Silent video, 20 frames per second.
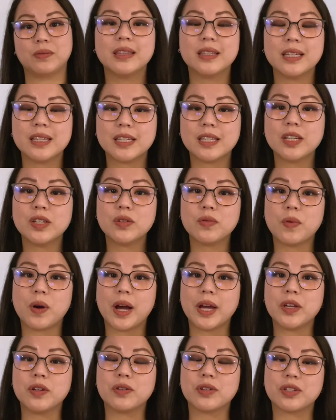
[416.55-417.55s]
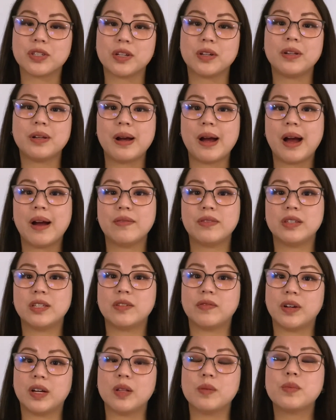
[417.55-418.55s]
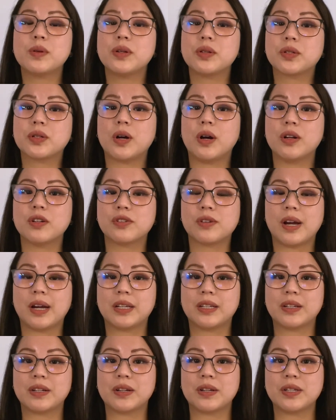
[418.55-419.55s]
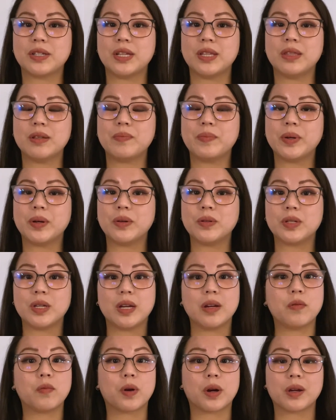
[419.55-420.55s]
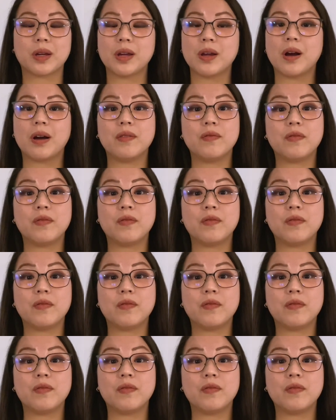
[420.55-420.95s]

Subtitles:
This is why you'll still have the developer's contractors in the building working on